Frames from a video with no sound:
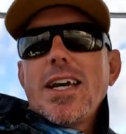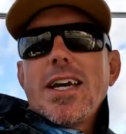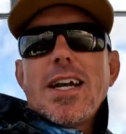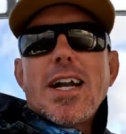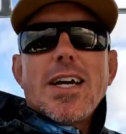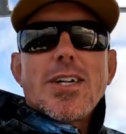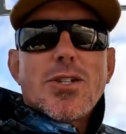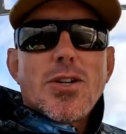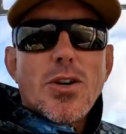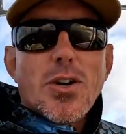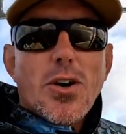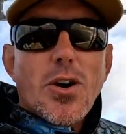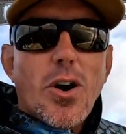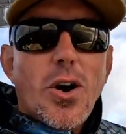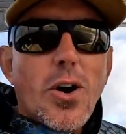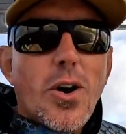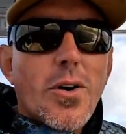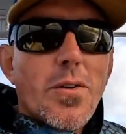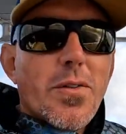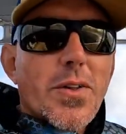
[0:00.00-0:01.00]
And I took
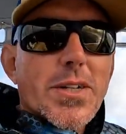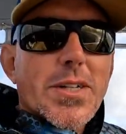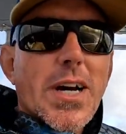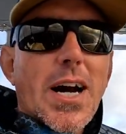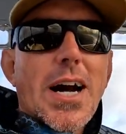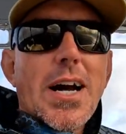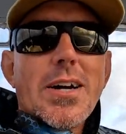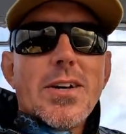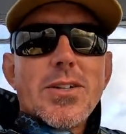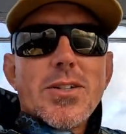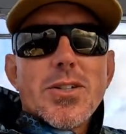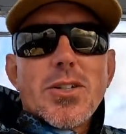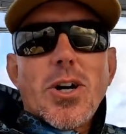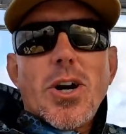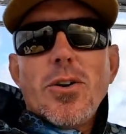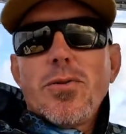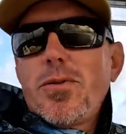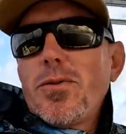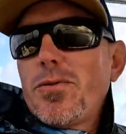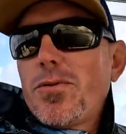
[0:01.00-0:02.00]
all the tile and
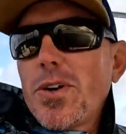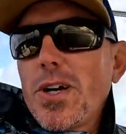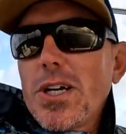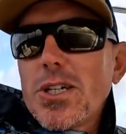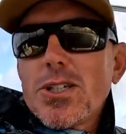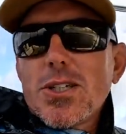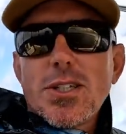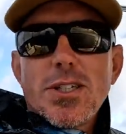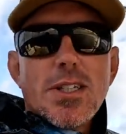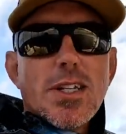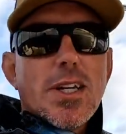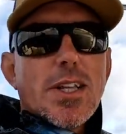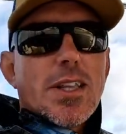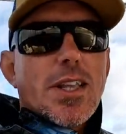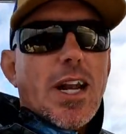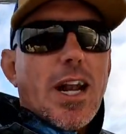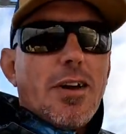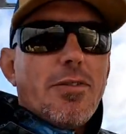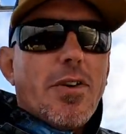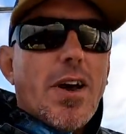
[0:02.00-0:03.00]
dolphin fish
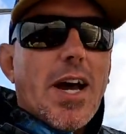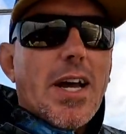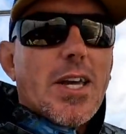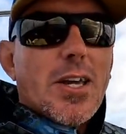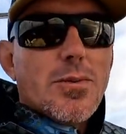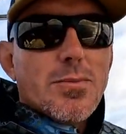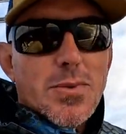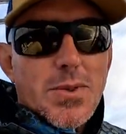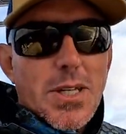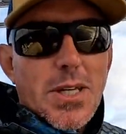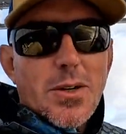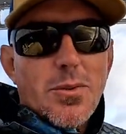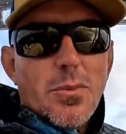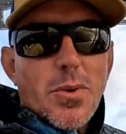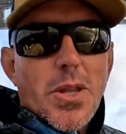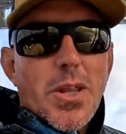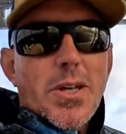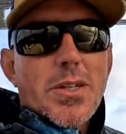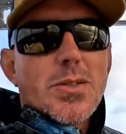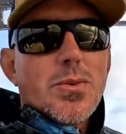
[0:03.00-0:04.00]
that I vacuum sealed
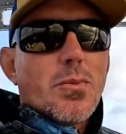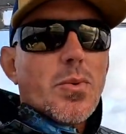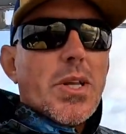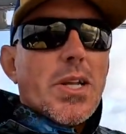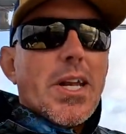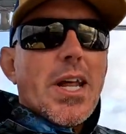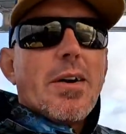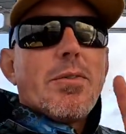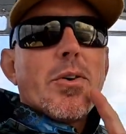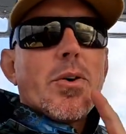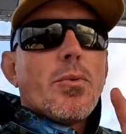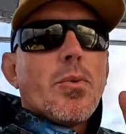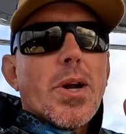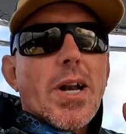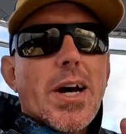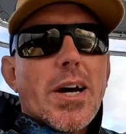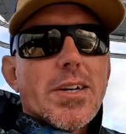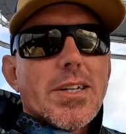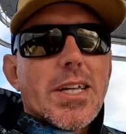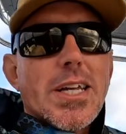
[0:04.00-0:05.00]
with us. We never
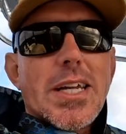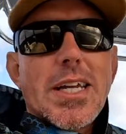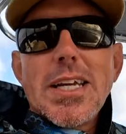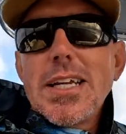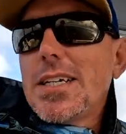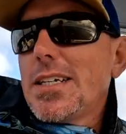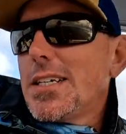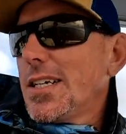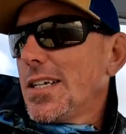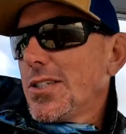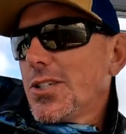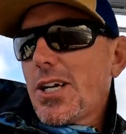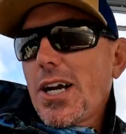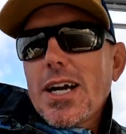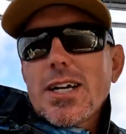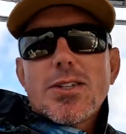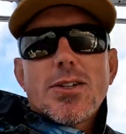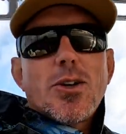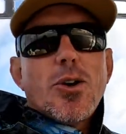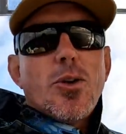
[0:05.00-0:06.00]
went out to eat in
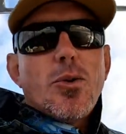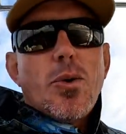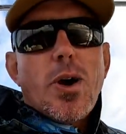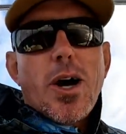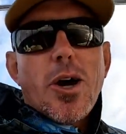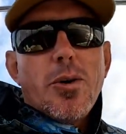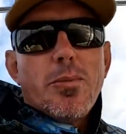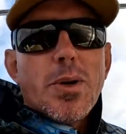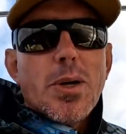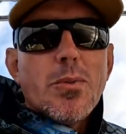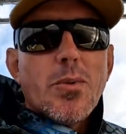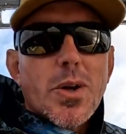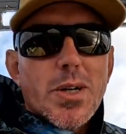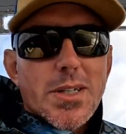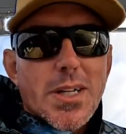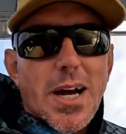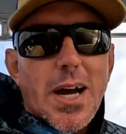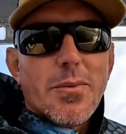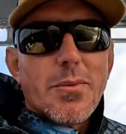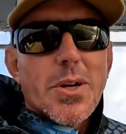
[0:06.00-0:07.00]
Jackson Hole, Wyoming
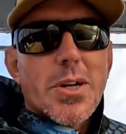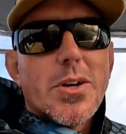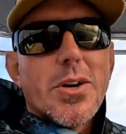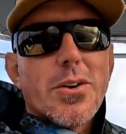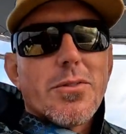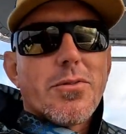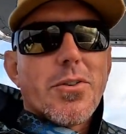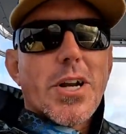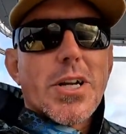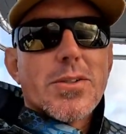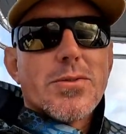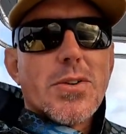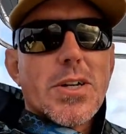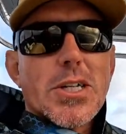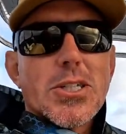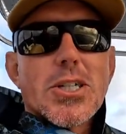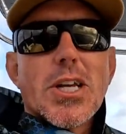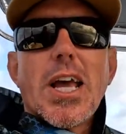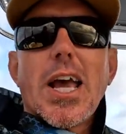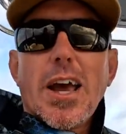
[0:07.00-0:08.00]
one time. We cooked fresh
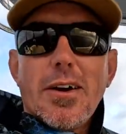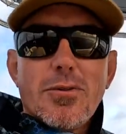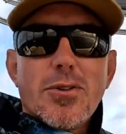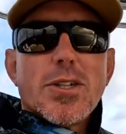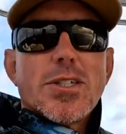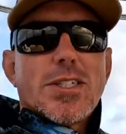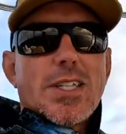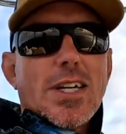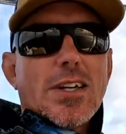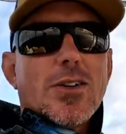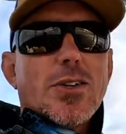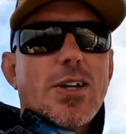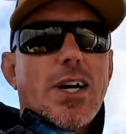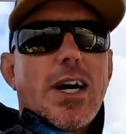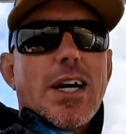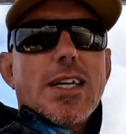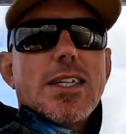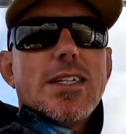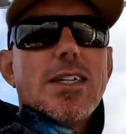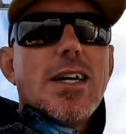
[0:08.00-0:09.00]
fish every single
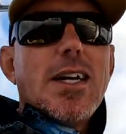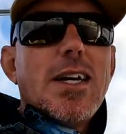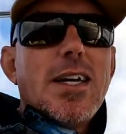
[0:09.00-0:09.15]
night.